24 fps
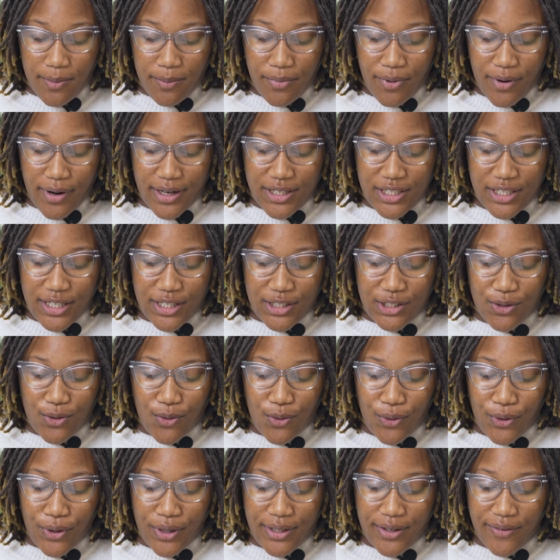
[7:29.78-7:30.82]
projects
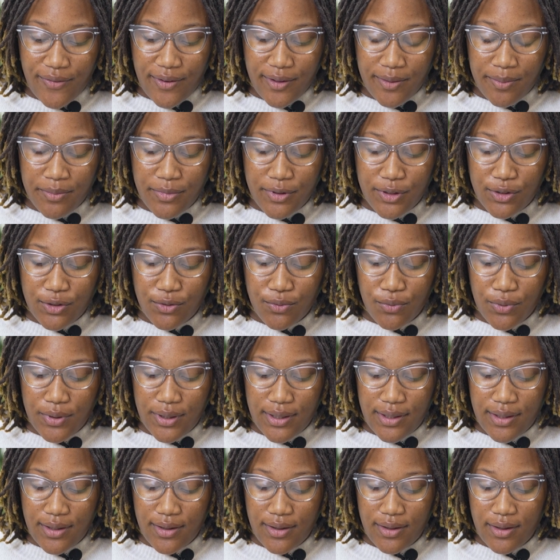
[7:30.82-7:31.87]
or developments
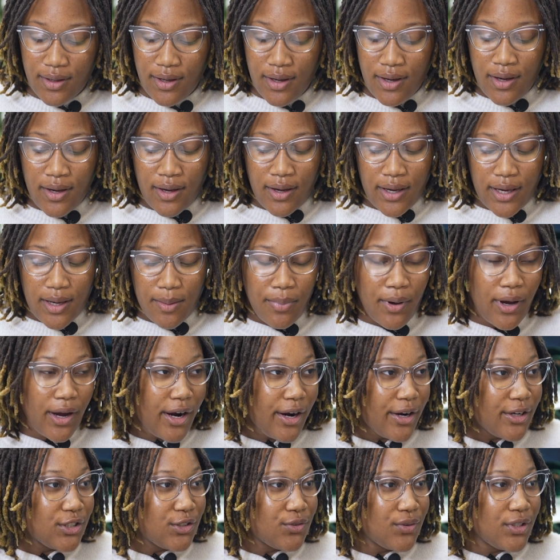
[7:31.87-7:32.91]
with
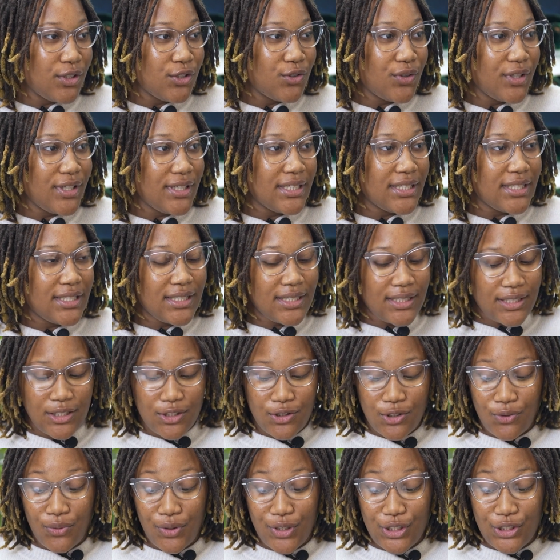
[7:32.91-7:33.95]
Empower
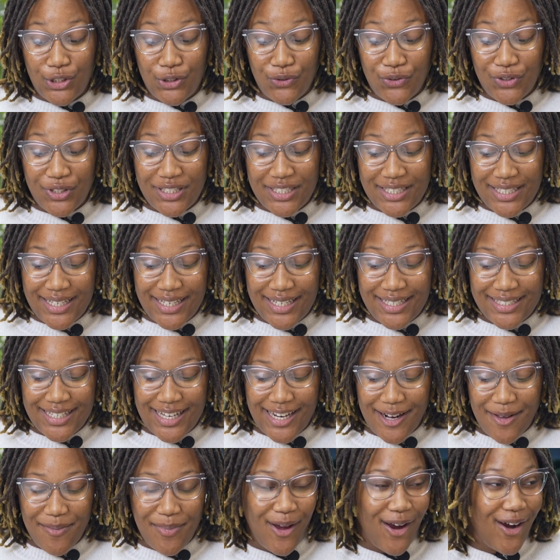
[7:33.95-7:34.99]
2022-6
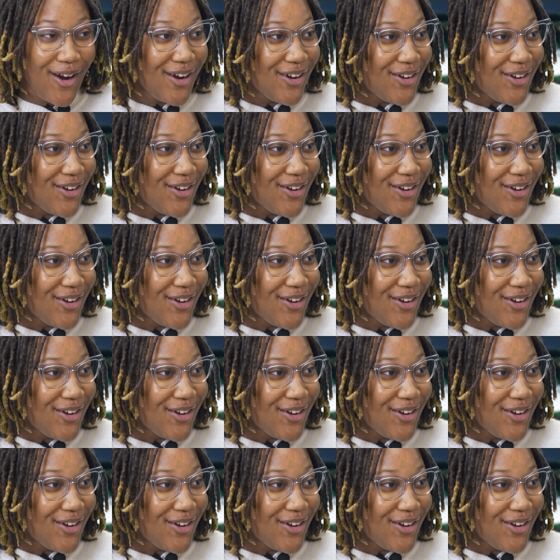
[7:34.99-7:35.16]
and Empower